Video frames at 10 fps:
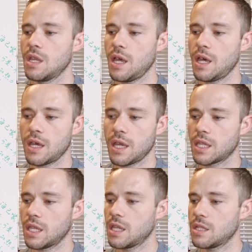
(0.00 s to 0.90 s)

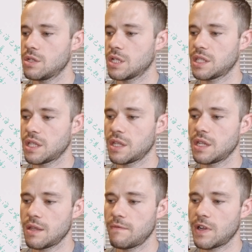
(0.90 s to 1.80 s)
Again, you can see the
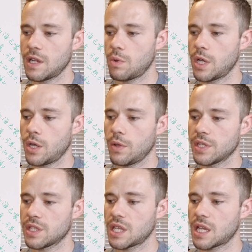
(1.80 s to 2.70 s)
nib very well,
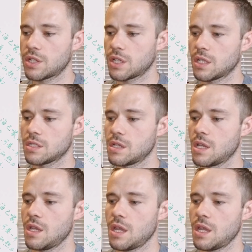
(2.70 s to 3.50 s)
the section,